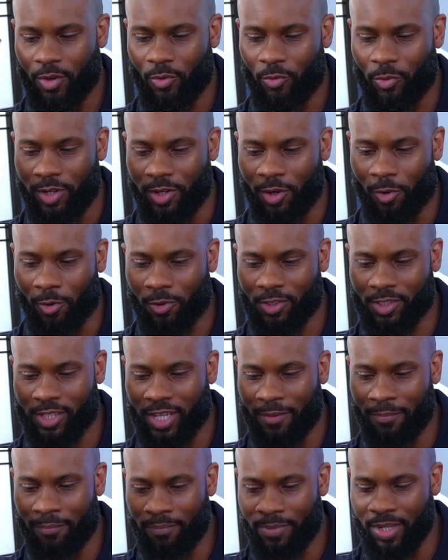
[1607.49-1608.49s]
We notice
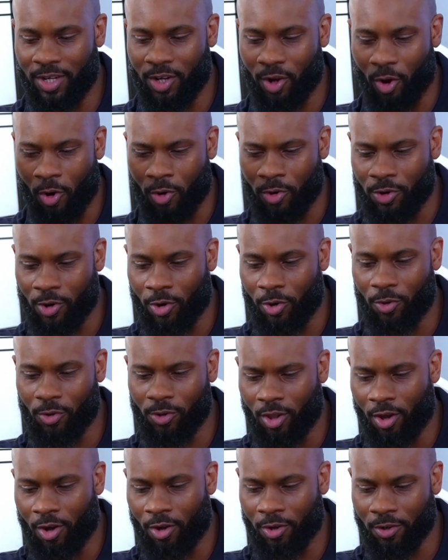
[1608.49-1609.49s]
that men are no
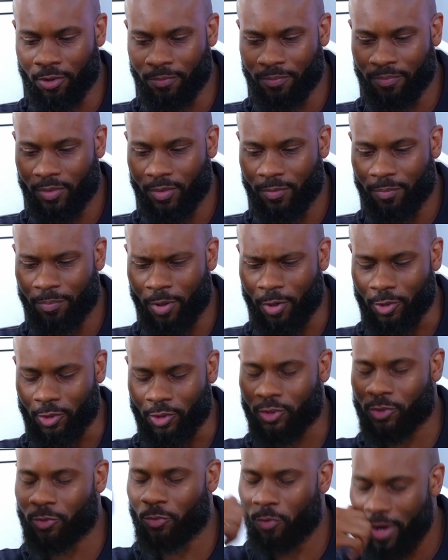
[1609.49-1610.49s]
longer
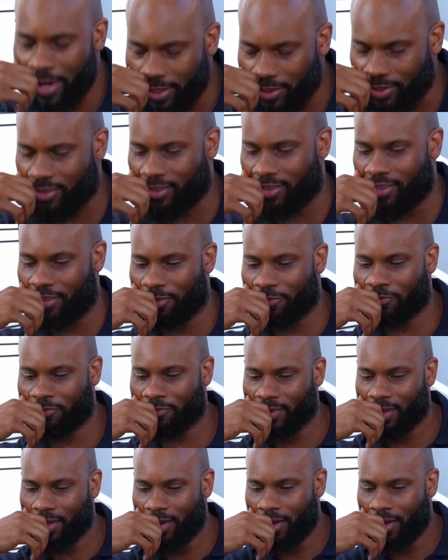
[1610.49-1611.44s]
persuasive.